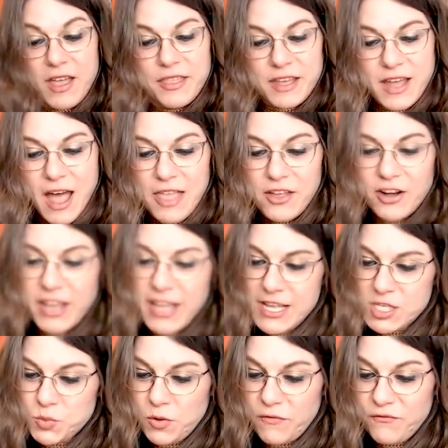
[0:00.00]
The Color
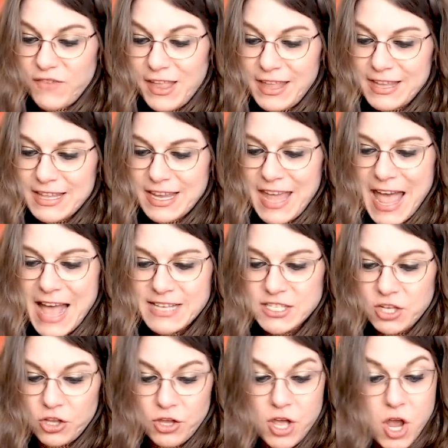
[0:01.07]
Kids were filling the
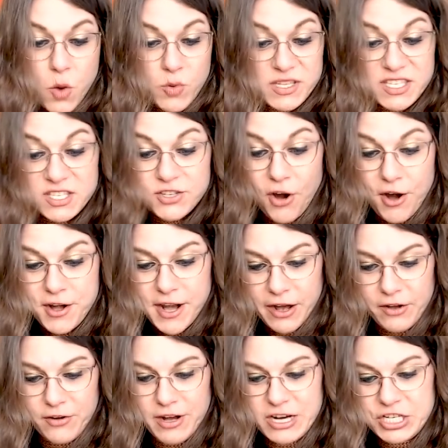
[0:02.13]
castle with star
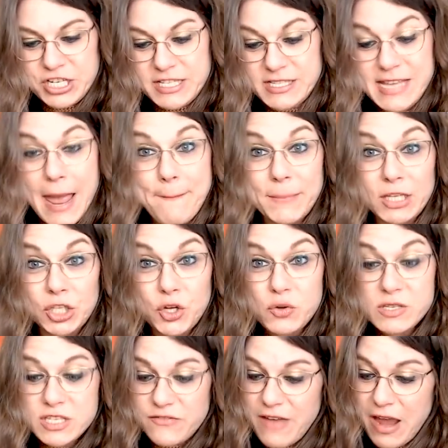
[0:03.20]
decorations and
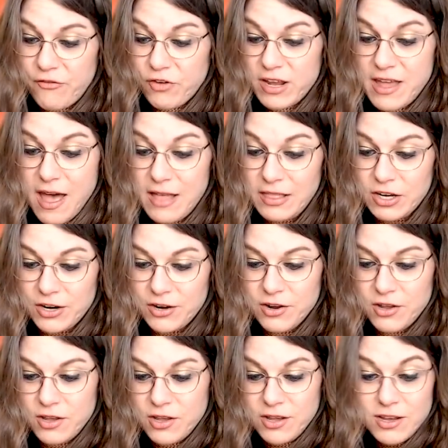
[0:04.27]
balloons of every color.
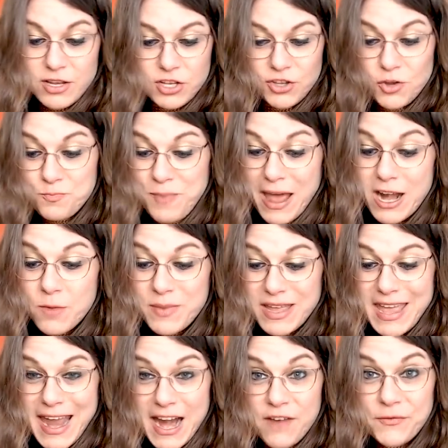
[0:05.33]
You'd better be
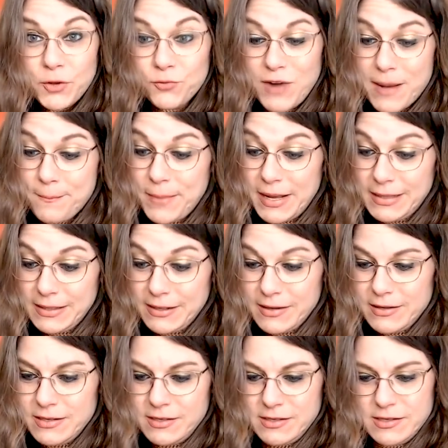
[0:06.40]
careful, Red Butler,
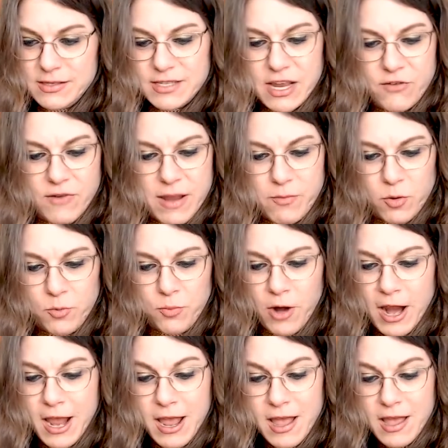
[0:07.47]
said Rainbow
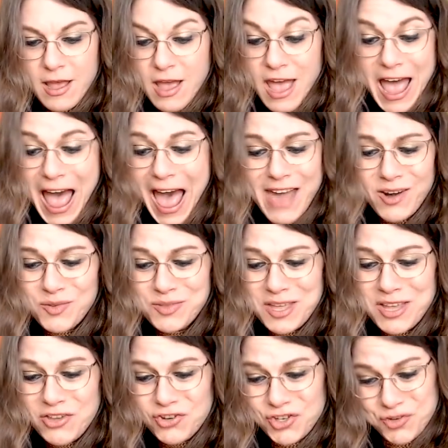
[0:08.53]
Brite. I don't
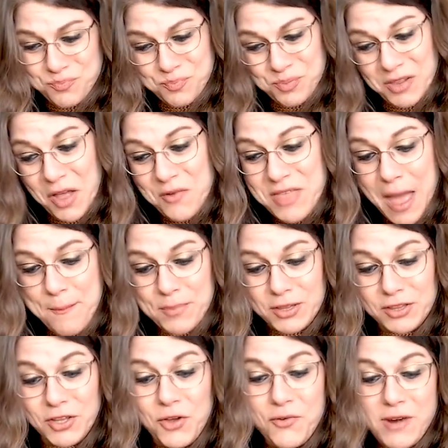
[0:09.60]
think you should blow that
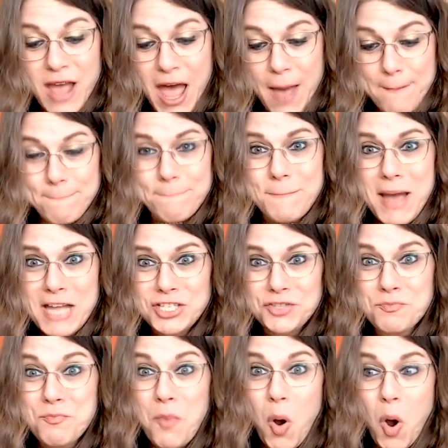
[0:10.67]
balloon up much
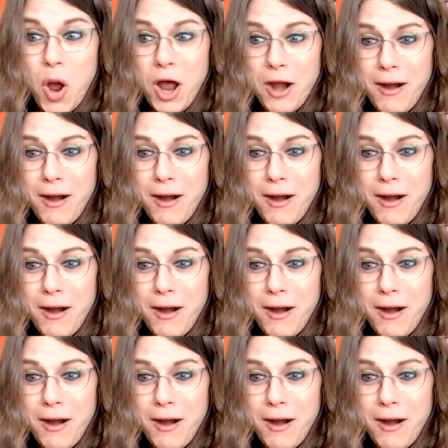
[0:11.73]
more.